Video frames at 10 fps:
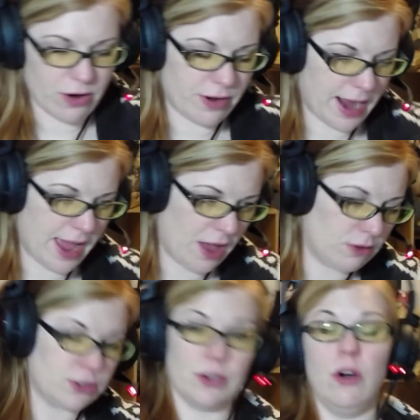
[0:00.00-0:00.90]

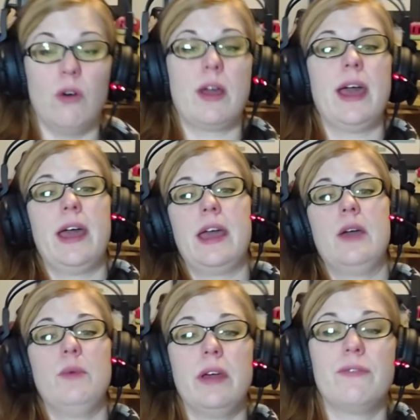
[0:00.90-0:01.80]
now. So,
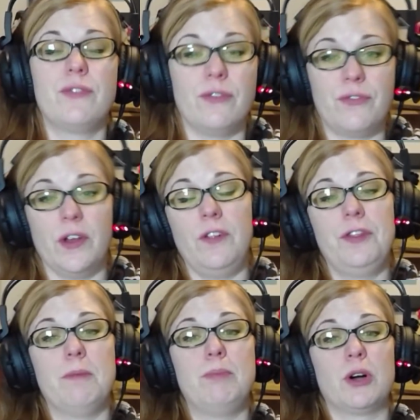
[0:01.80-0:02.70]
okay, we have
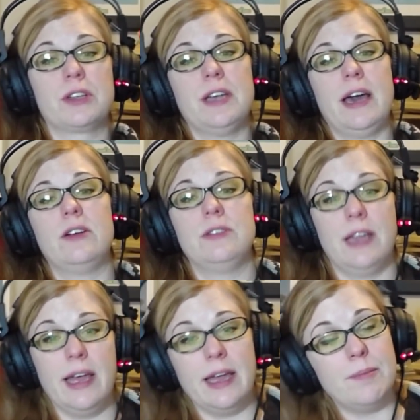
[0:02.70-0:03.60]
fulfilled the book title
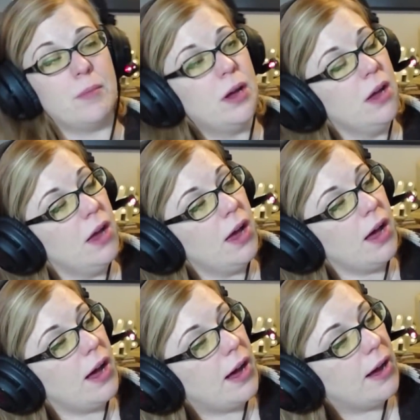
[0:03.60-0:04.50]
name.
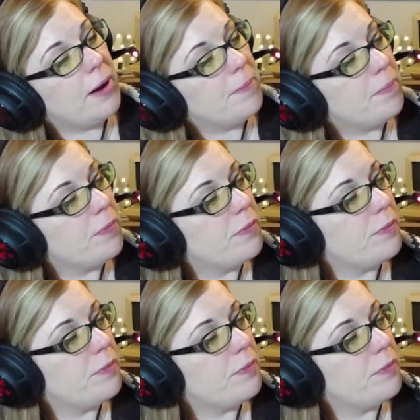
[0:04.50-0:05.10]
But